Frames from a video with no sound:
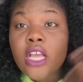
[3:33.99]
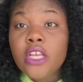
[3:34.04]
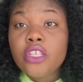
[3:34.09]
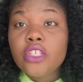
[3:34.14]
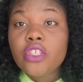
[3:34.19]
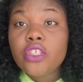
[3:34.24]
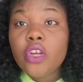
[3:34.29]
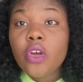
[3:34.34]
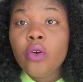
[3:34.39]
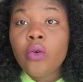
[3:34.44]

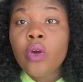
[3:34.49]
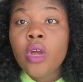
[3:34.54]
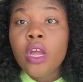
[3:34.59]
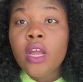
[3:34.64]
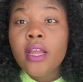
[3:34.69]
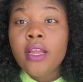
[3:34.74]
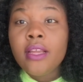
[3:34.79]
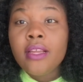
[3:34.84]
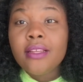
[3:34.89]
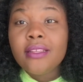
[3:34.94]
So
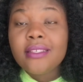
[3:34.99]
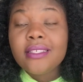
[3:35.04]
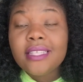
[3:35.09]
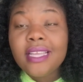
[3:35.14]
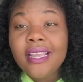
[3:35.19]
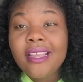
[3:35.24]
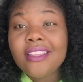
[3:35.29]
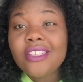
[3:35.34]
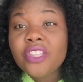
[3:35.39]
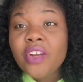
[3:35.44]

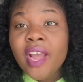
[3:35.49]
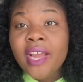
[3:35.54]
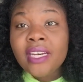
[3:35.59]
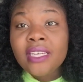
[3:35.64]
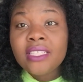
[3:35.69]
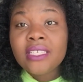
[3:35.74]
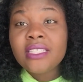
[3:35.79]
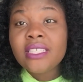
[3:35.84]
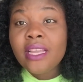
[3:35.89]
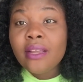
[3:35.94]
stay try
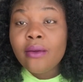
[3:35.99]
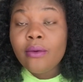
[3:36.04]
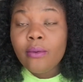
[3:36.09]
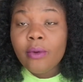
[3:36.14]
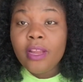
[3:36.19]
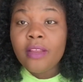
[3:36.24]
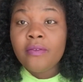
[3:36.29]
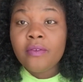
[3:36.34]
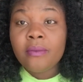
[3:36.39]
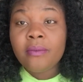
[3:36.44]
to stay
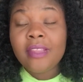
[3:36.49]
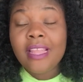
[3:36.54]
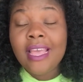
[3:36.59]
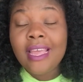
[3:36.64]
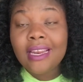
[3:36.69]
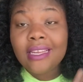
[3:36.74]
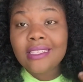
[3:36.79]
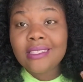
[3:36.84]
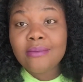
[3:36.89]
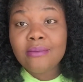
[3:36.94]
away from
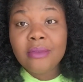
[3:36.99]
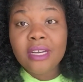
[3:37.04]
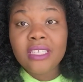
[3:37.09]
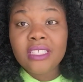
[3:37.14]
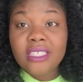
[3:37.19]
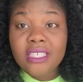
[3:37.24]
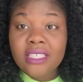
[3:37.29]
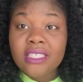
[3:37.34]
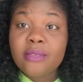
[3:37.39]
that as much